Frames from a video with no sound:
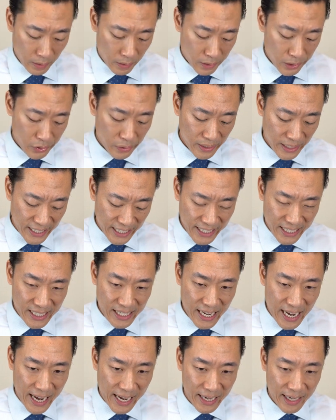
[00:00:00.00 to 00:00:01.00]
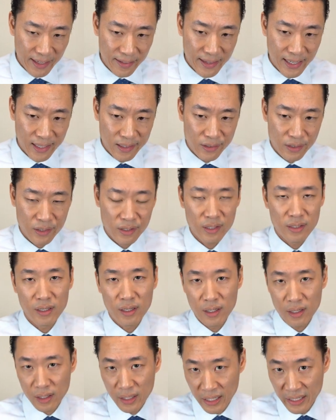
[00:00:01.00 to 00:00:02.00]
So an EA, that's
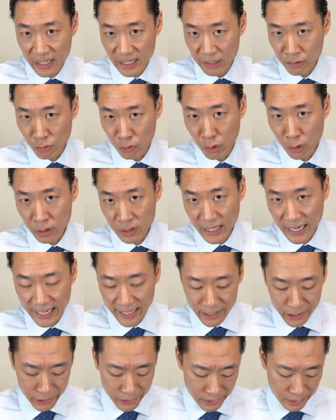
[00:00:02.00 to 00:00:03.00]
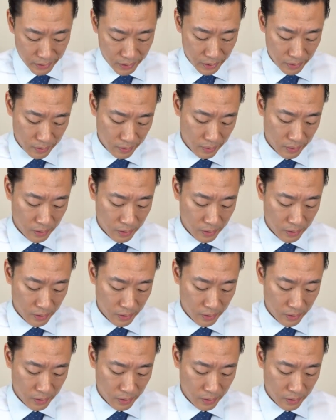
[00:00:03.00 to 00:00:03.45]
an enrolled agent.